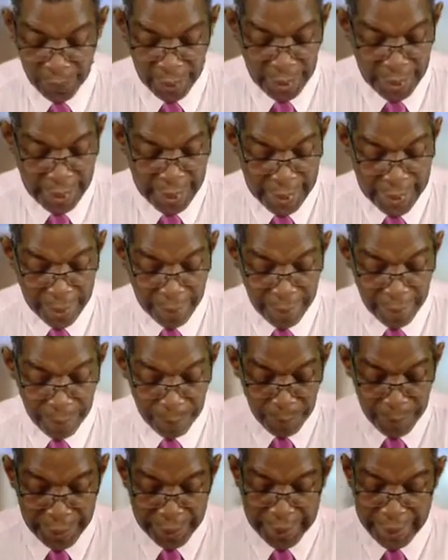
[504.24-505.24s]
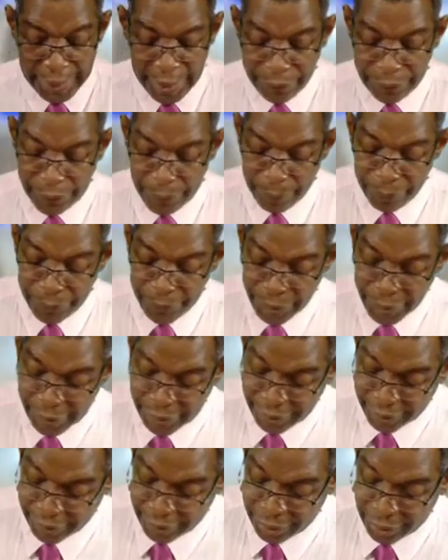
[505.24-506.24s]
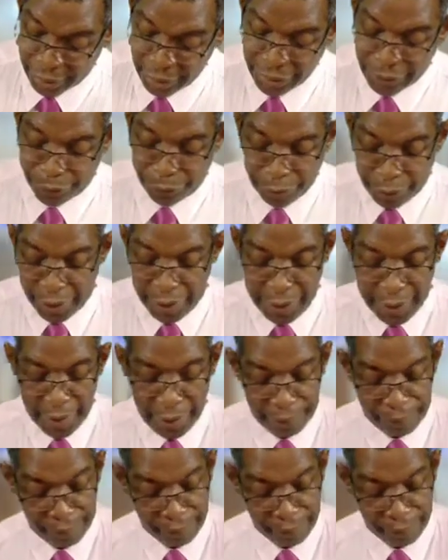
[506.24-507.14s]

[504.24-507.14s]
And beginning from verse 3,